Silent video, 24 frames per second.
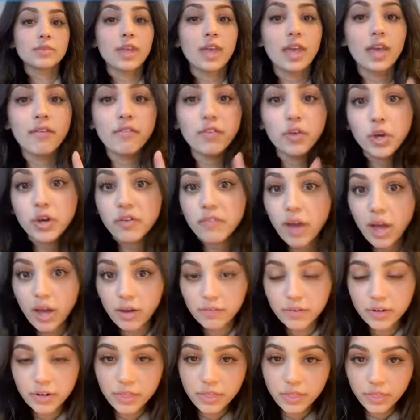If you have
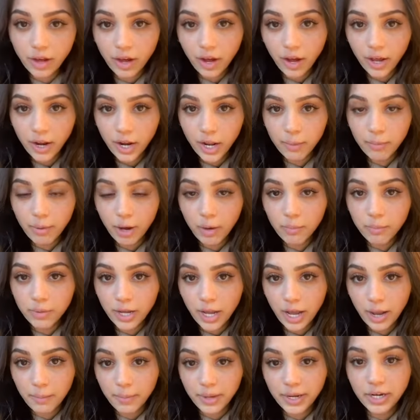ever thought about
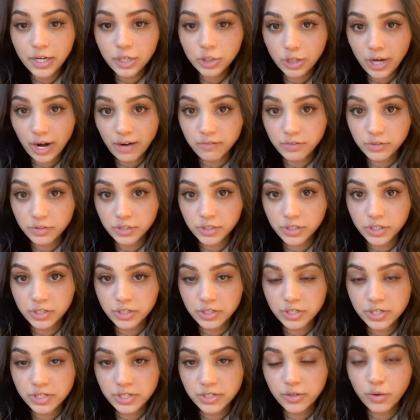becoming a travel
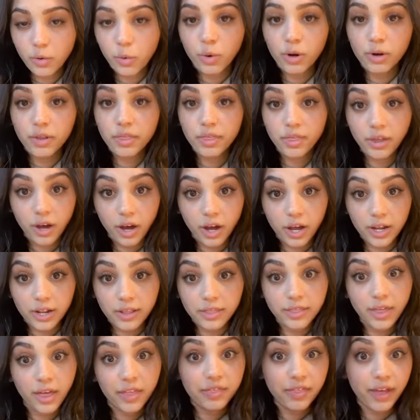nurse or
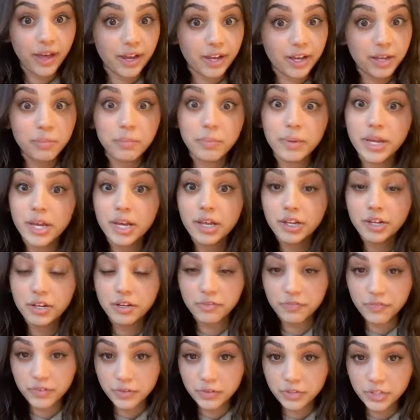thought that that could be in your
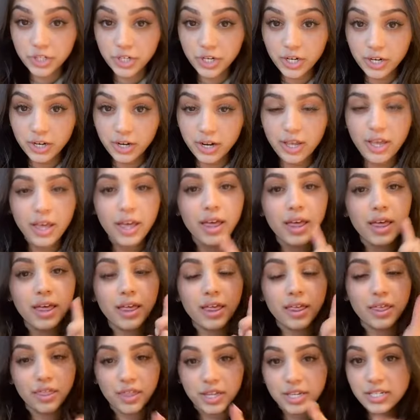future,
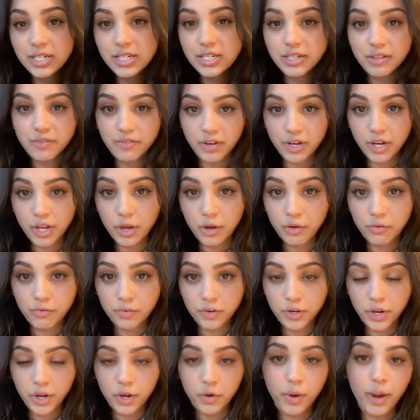this is a video for
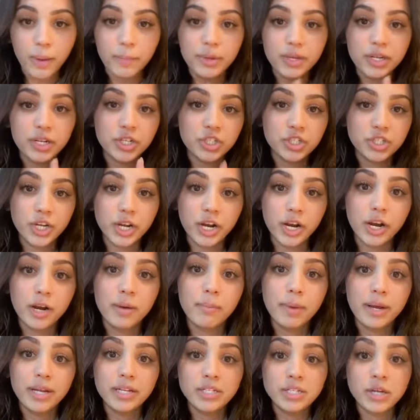you. I'm gonna share
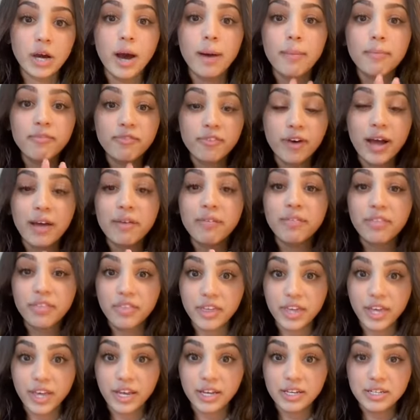my top five
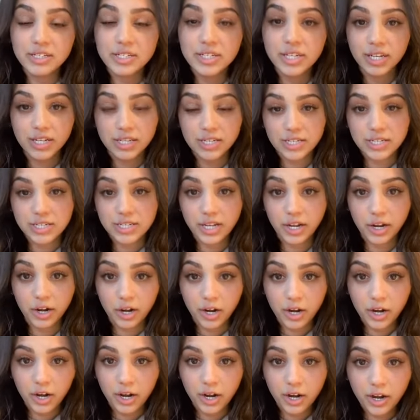things to
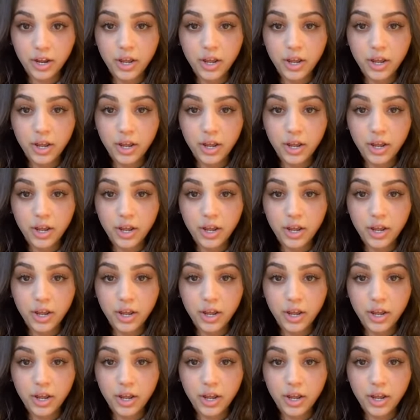consider